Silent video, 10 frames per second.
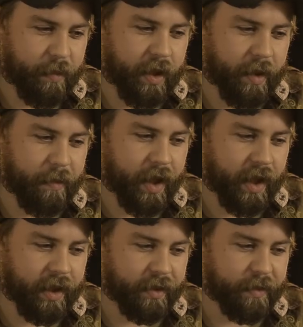But
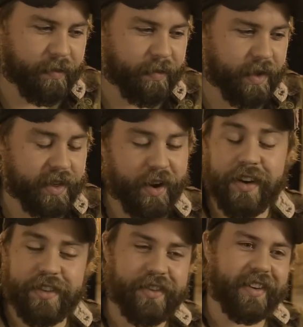my
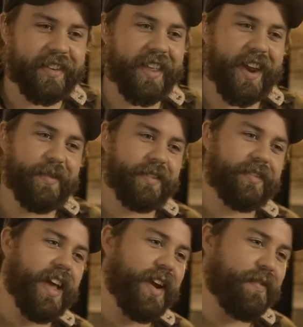guitar instructor thought it
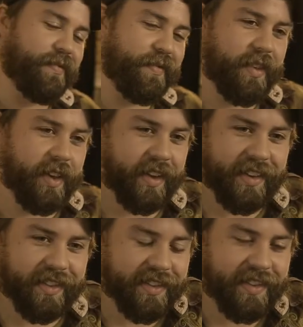was kind of
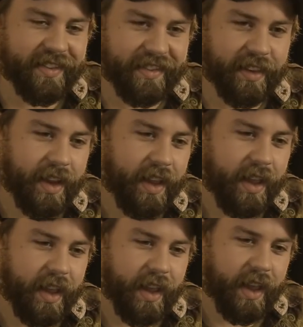good. And
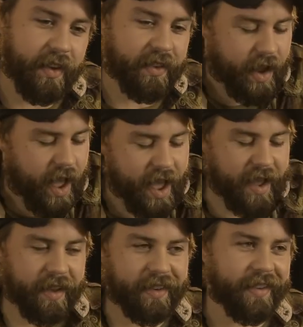I was like,
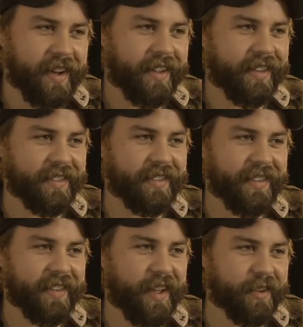
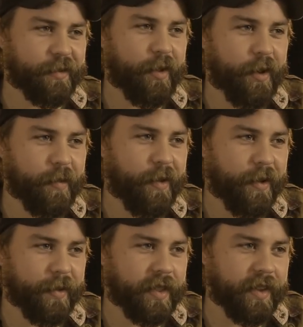I'll explore
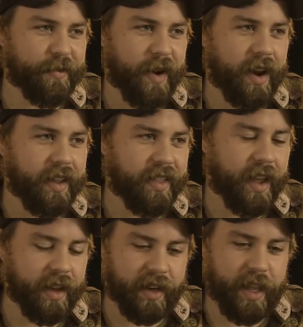more with this writing
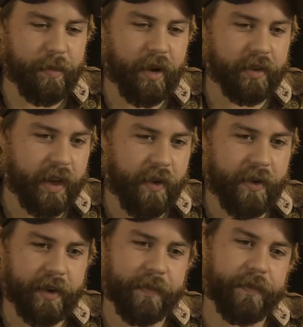thing and keep on
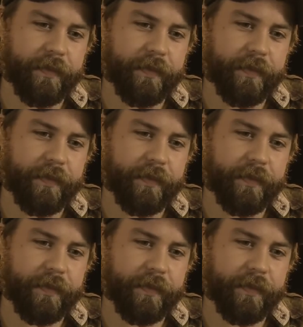going.